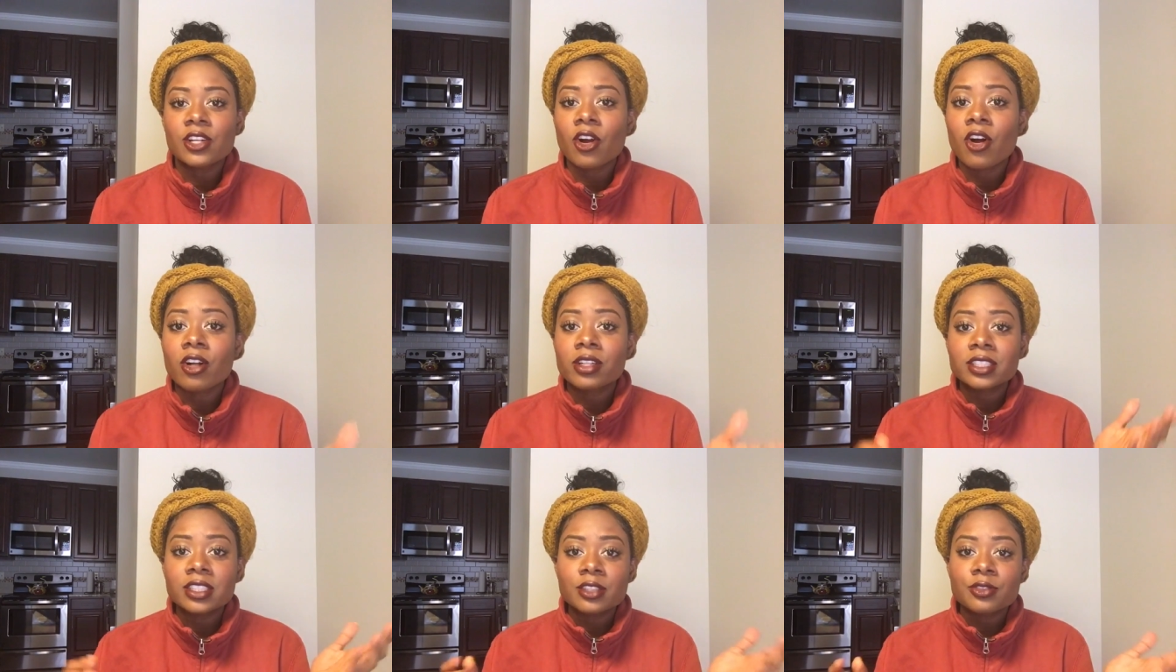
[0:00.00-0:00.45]
they're
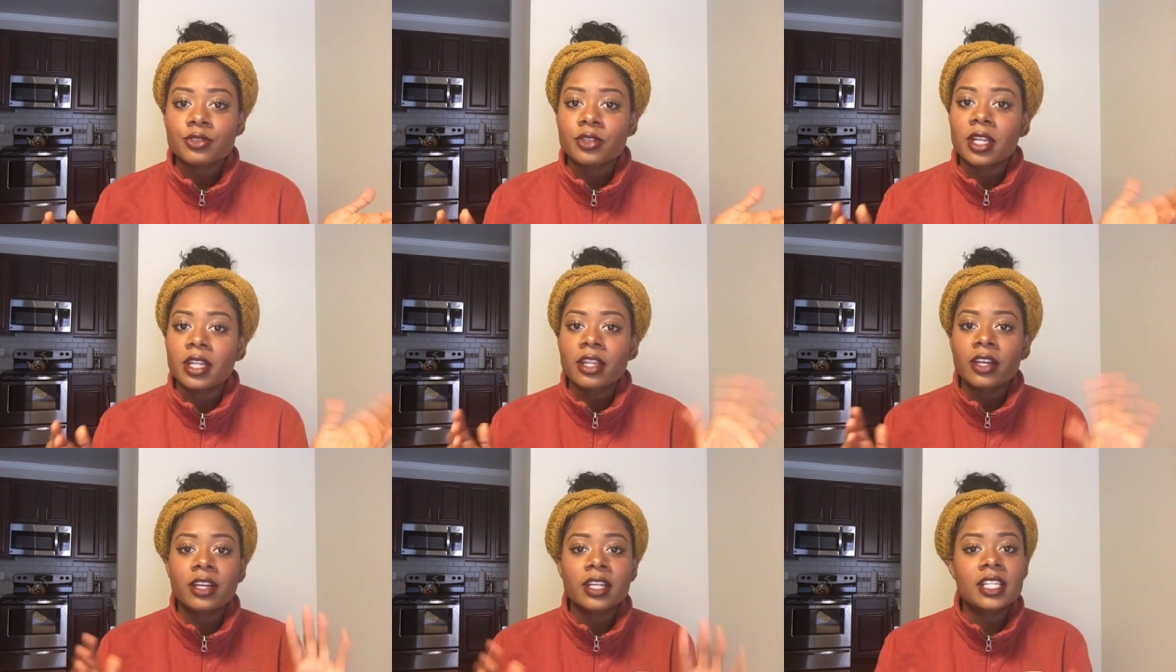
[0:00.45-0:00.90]
all
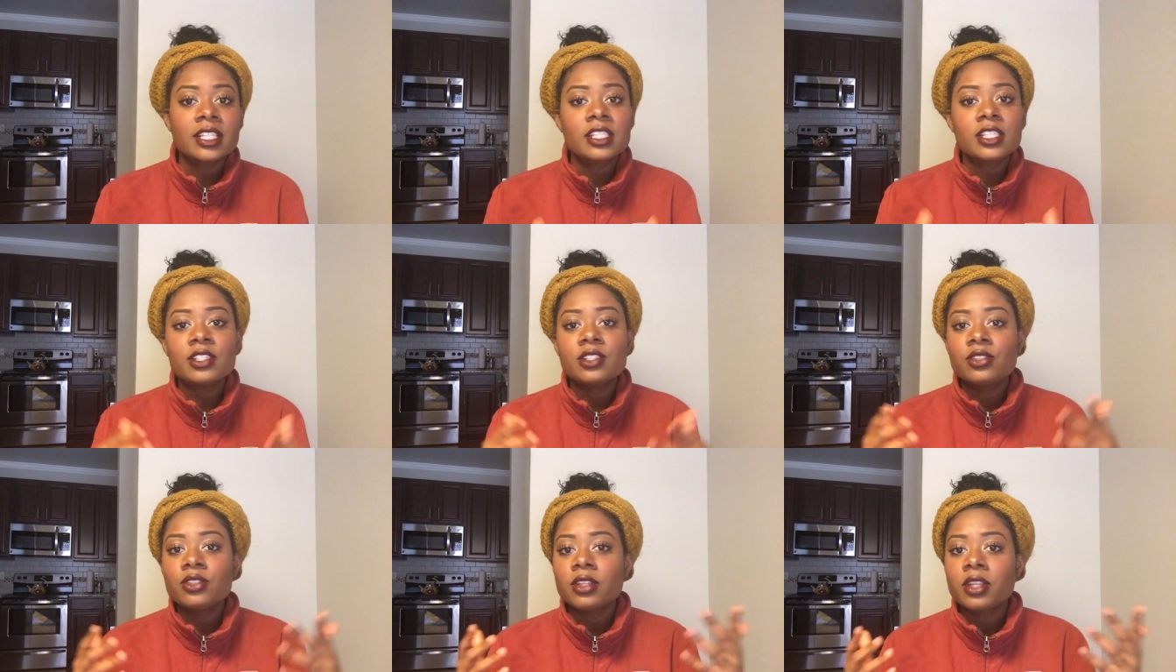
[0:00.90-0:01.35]
different. They're going to
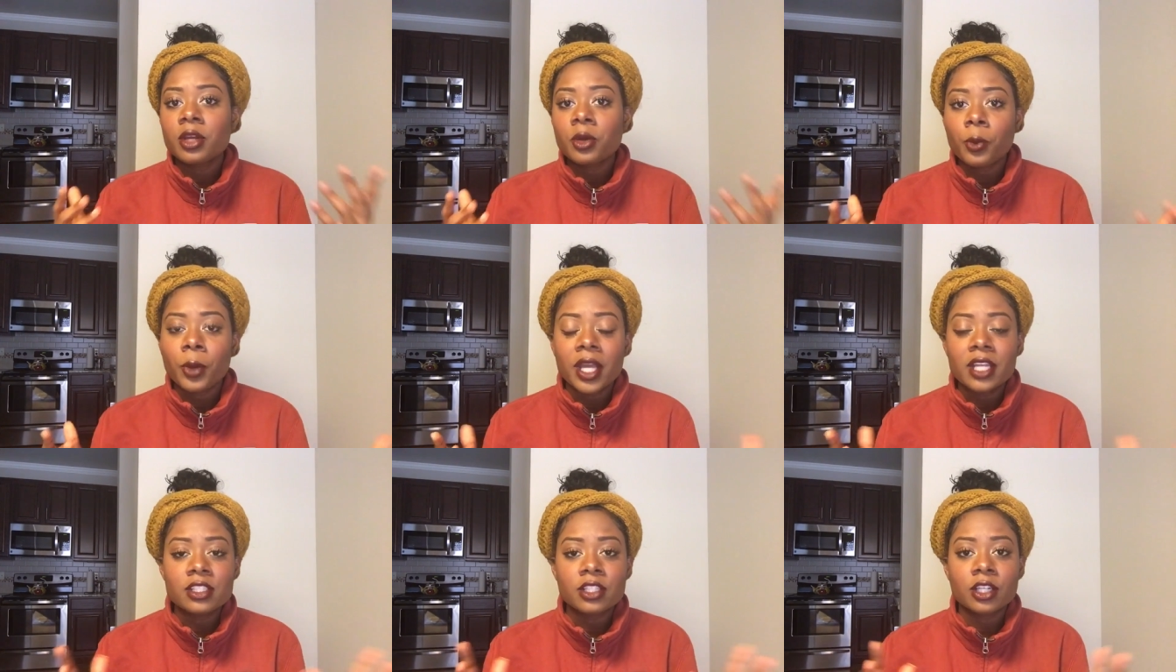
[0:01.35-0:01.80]
teach you their
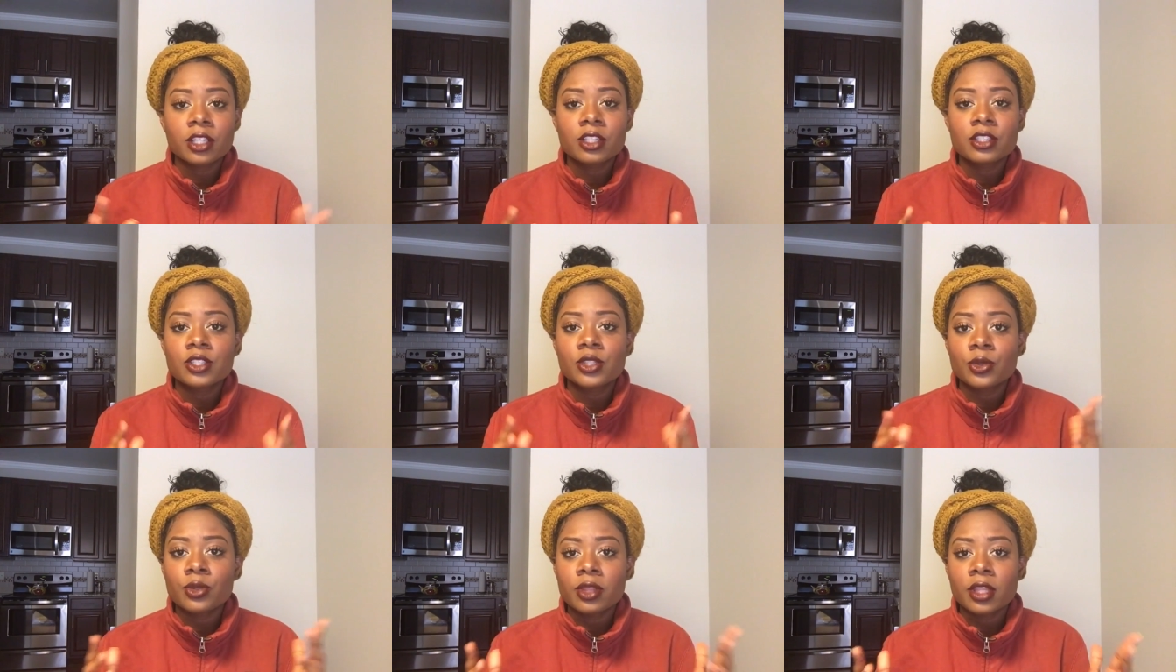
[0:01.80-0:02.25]
ways. They're
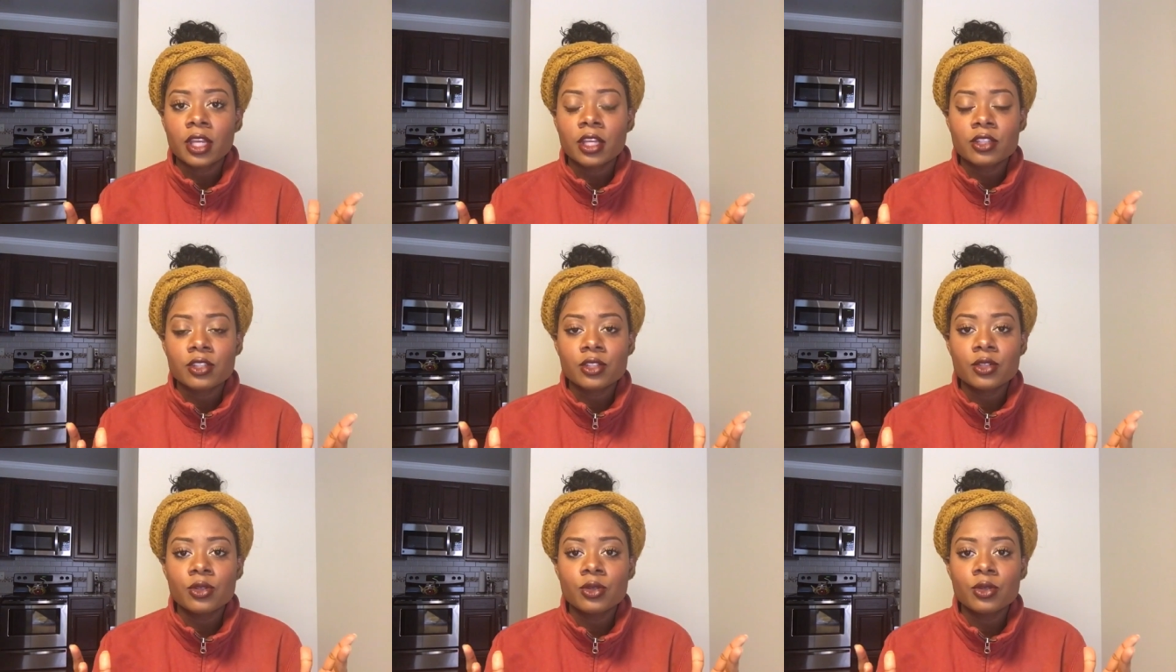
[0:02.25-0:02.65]
going to do things.